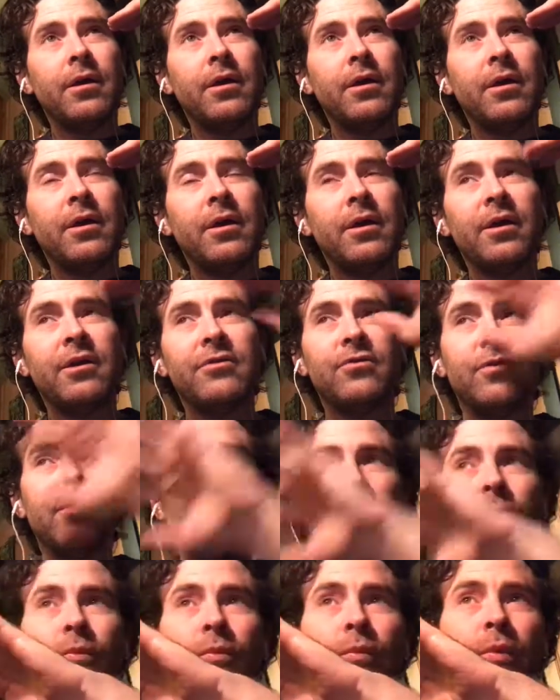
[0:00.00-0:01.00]
it is
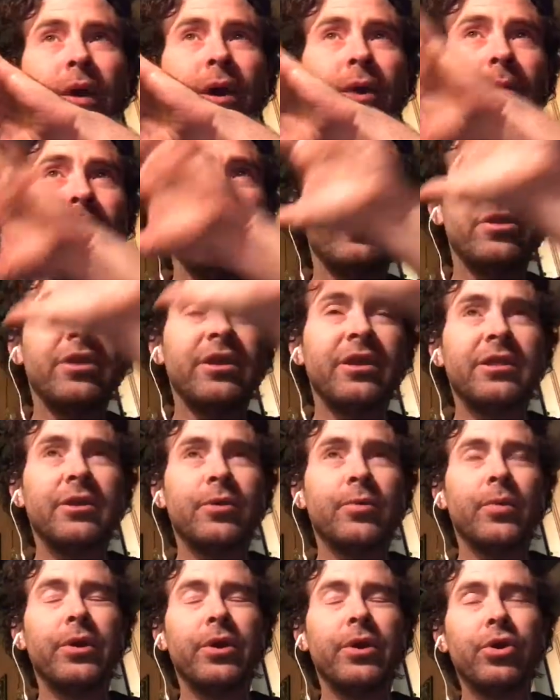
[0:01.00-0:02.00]
where we think that
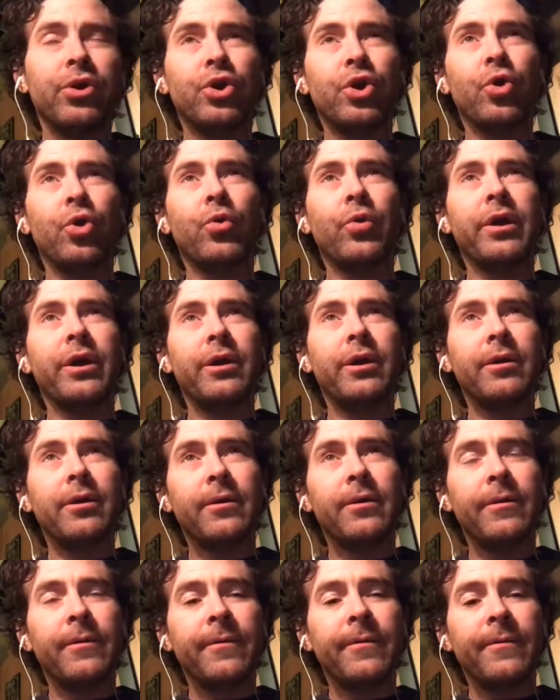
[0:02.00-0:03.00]
we are going,
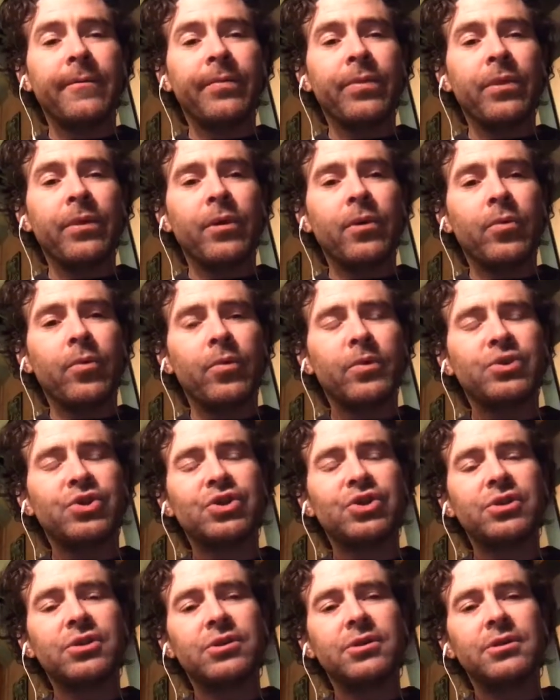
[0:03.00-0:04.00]

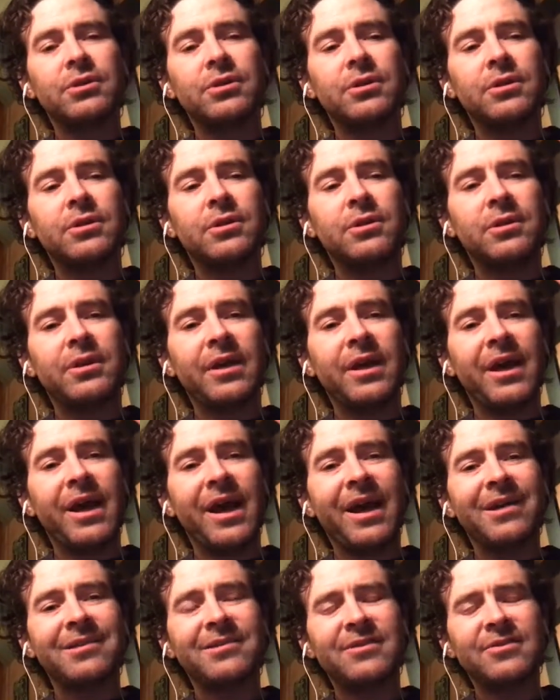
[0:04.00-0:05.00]
which
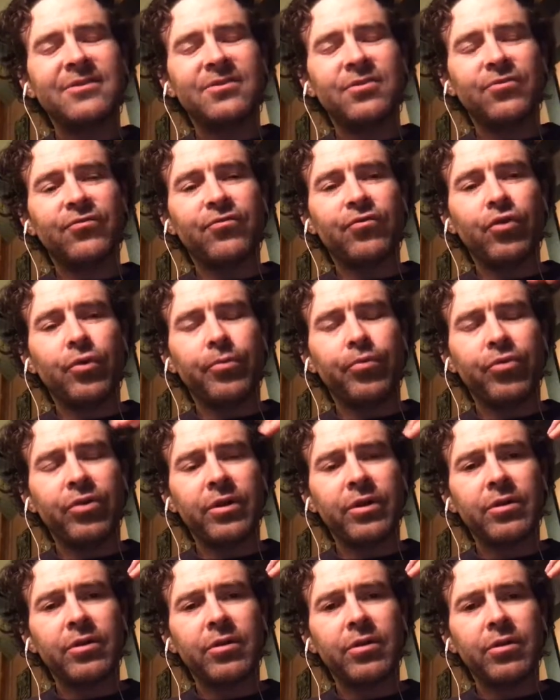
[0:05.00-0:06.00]
acts as the rubric
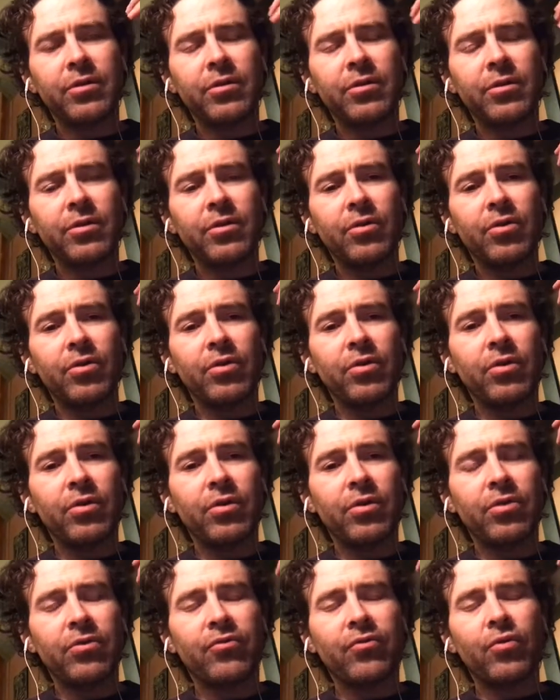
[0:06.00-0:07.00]

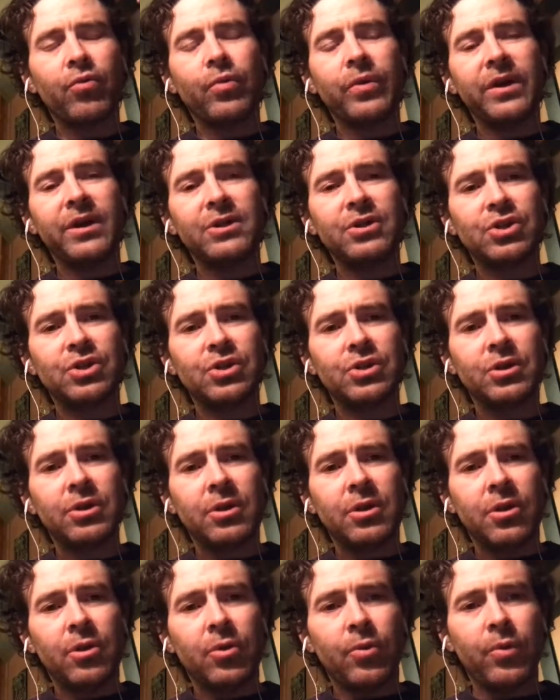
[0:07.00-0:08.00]
through which
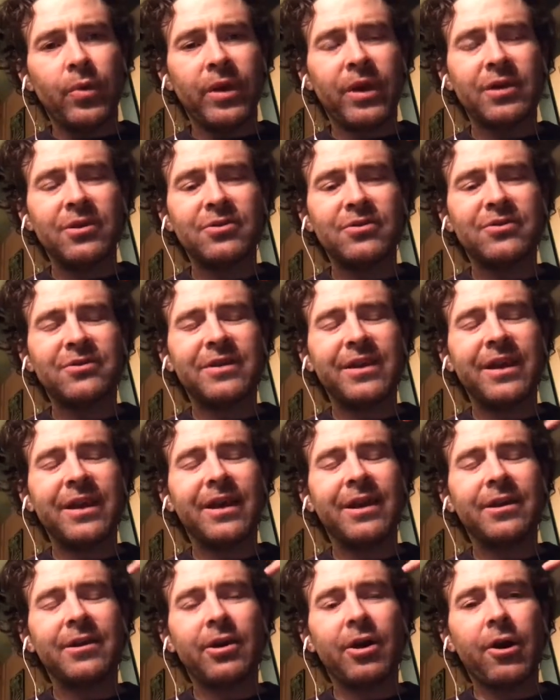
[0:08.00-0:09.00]
we
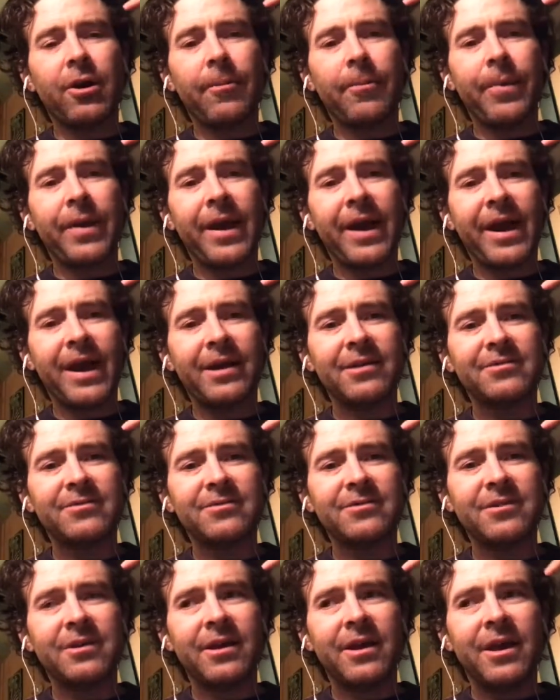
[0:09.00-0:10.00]
understand our
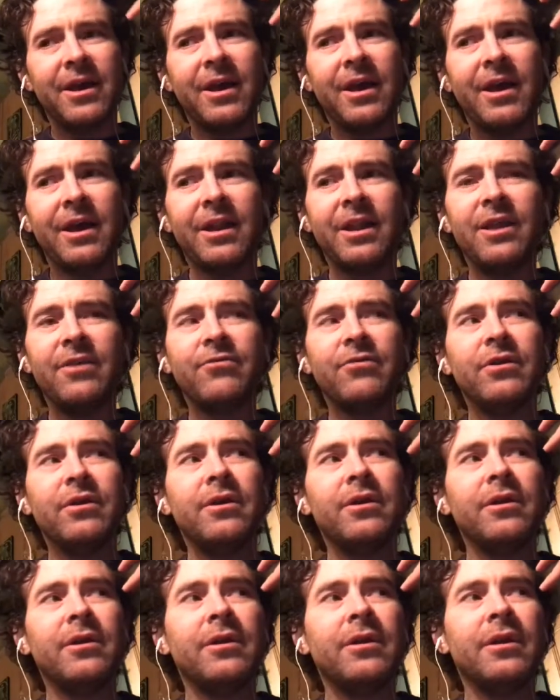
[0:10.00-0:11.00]
past, and
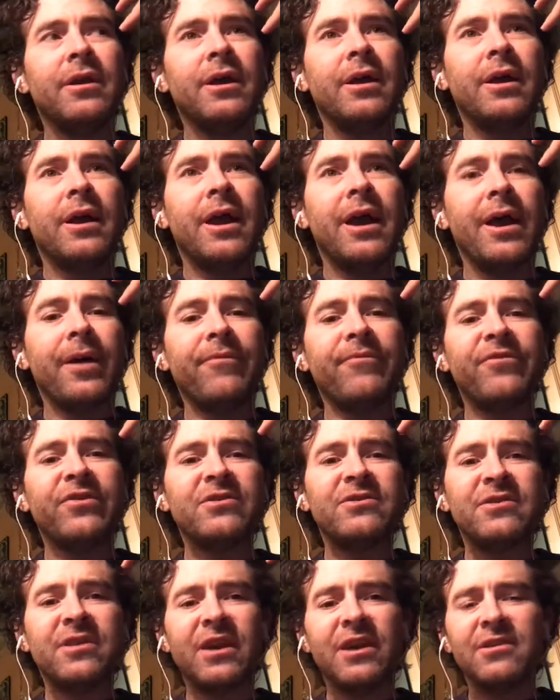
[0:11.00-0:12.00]
even
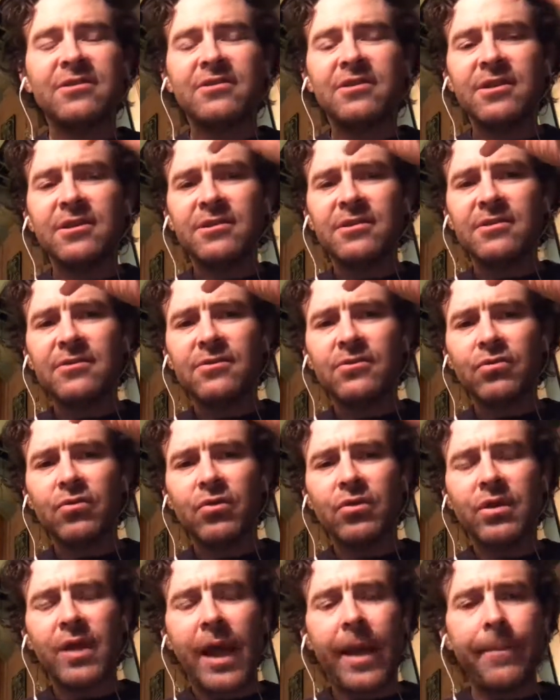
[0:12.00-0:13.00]
emphasize this or
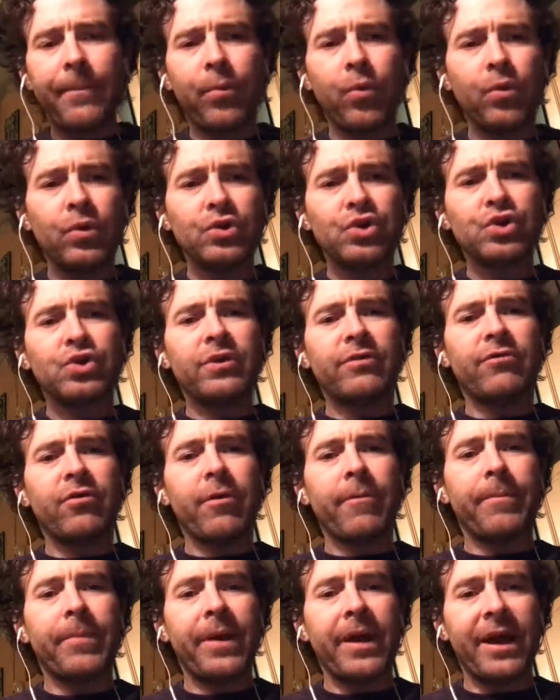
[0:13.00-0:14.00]
that portion of our
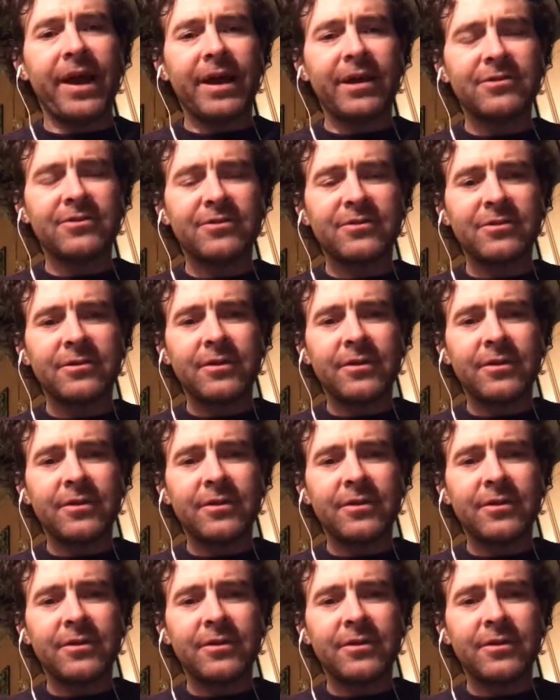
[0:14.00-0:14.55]
past